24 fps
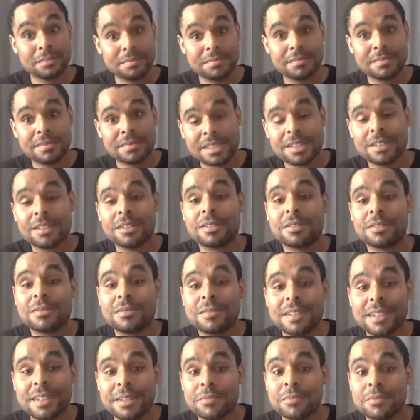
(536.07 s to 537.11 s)
so
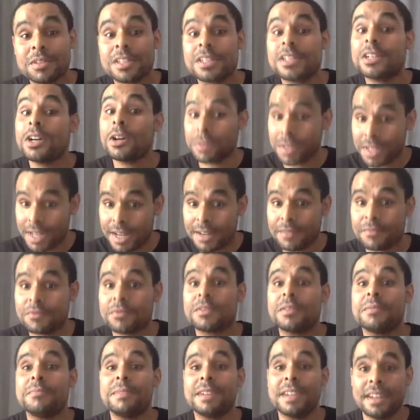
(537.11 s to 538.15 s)
it was go time from
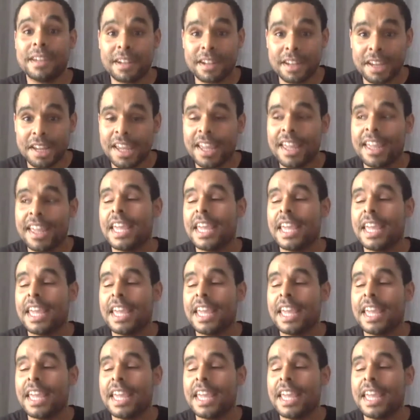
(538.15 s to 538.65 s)
the beginning.